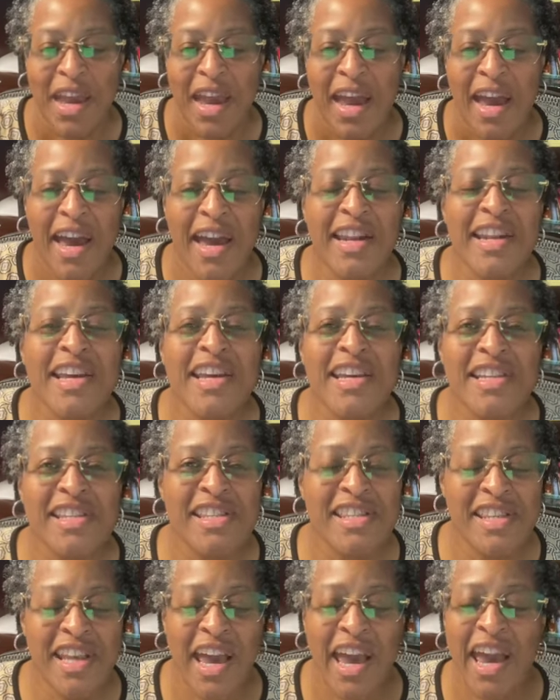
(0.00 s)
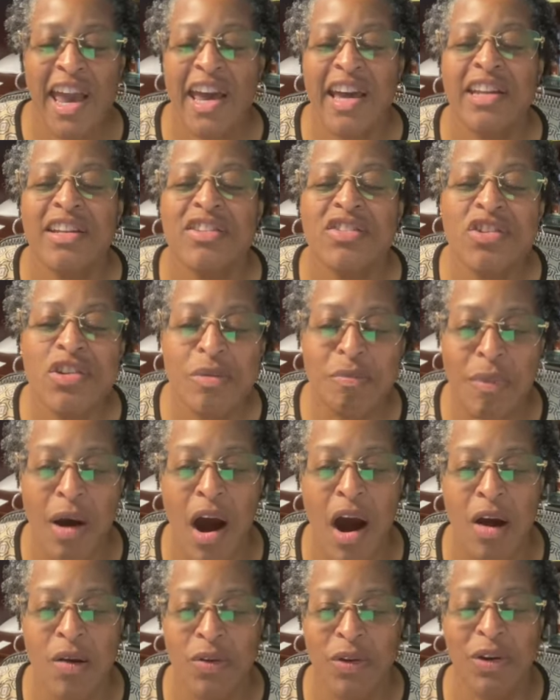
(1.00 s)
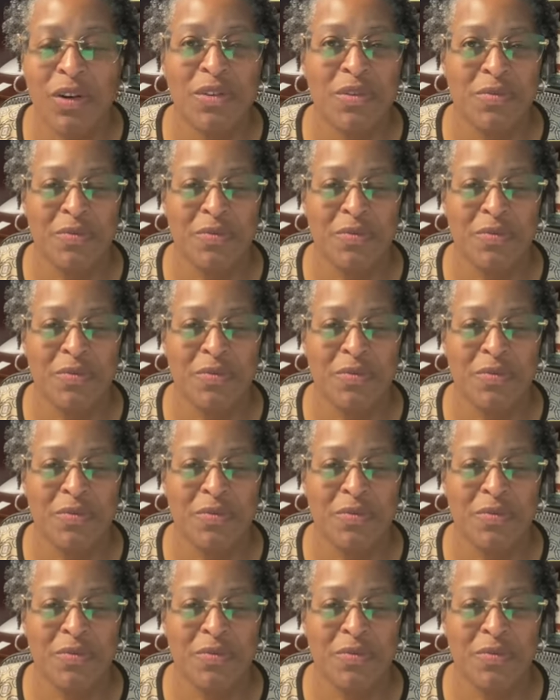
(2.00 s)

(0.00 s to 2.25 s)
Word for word: And he said, Tomorrow.